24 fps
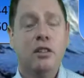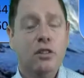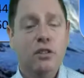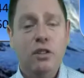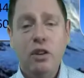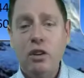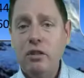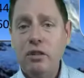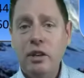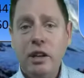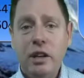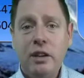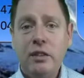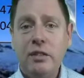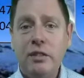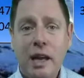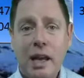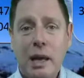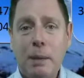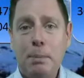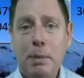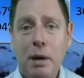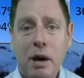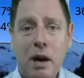You don't let a
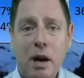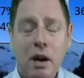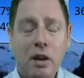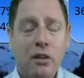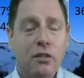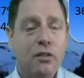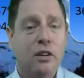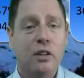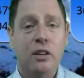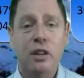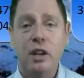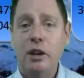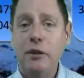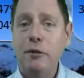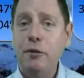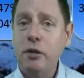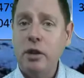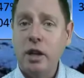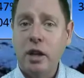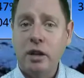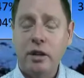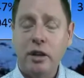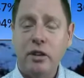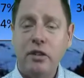day pass
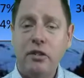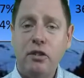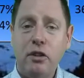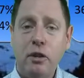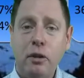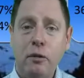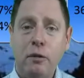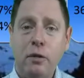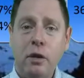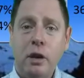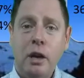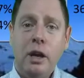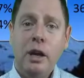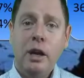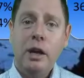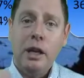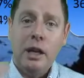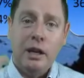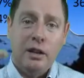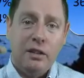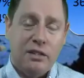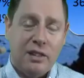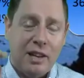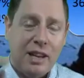unless you've
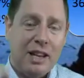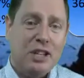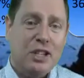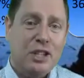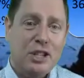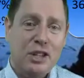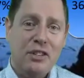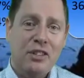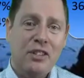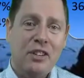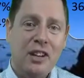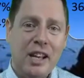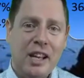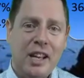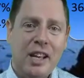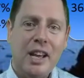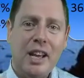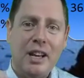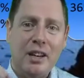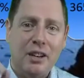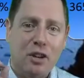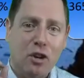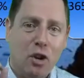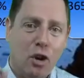intentionally
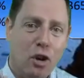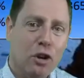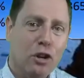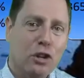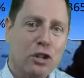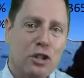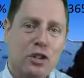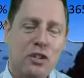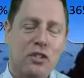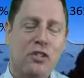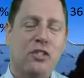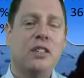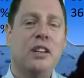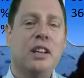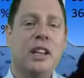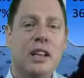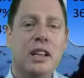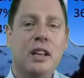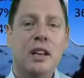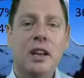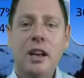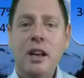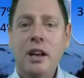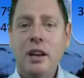and
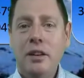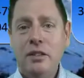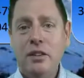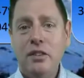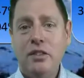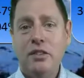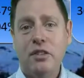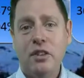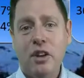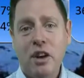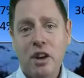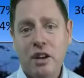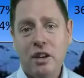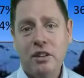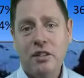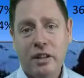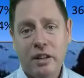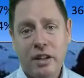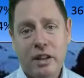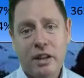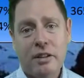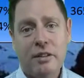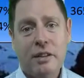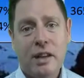consciously decided to
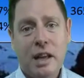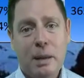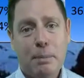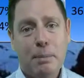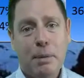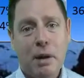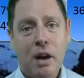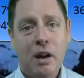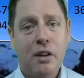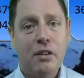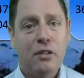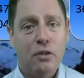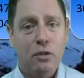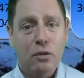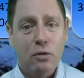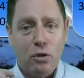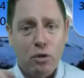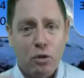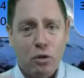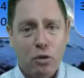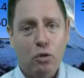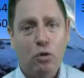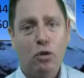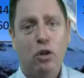let a day pass. You
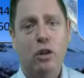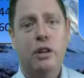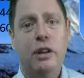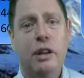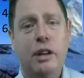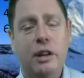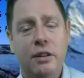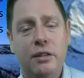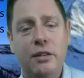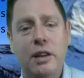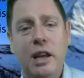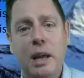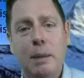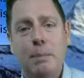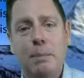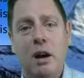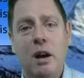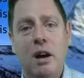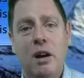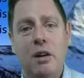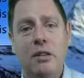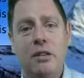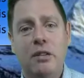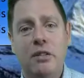do not let a day
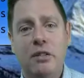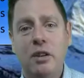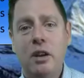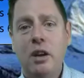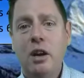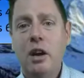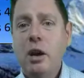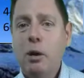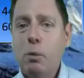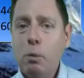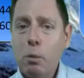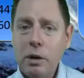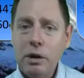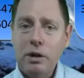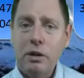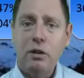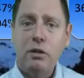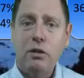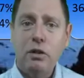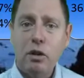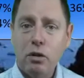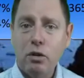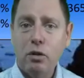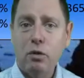pass where you
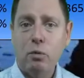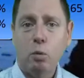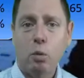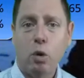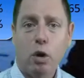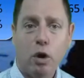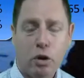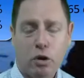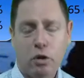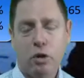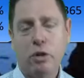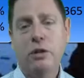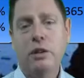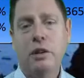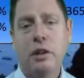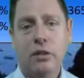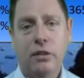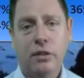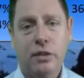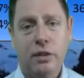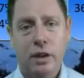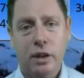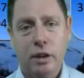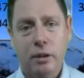don't work on
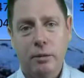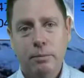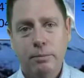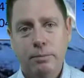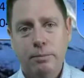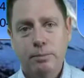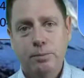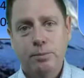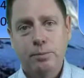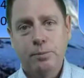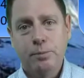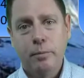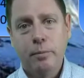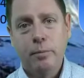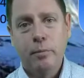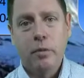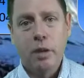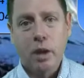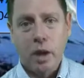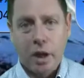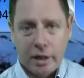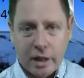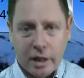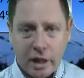this thing.
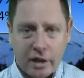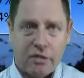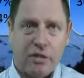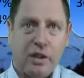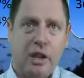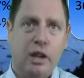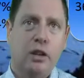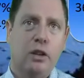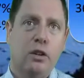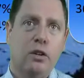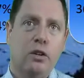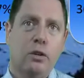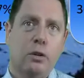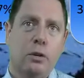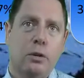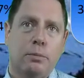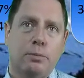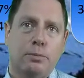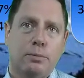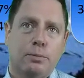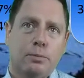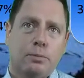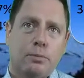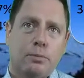And that's how you do it.